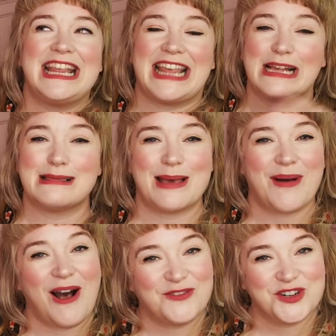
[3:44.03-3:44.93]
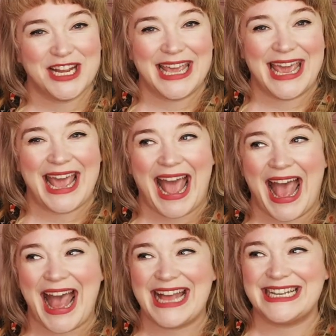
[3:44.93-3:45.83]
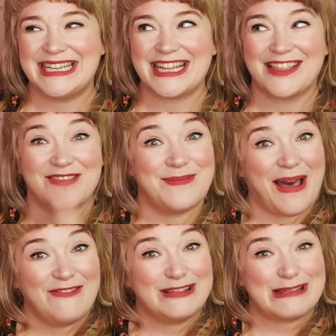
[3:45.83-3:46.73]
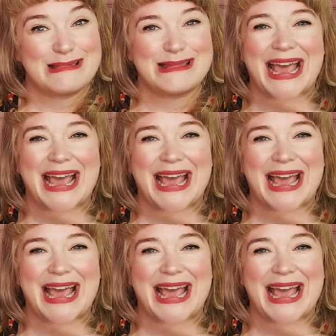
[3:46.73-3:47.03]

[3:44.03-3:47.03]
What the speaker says: That's them after a year and 3 months.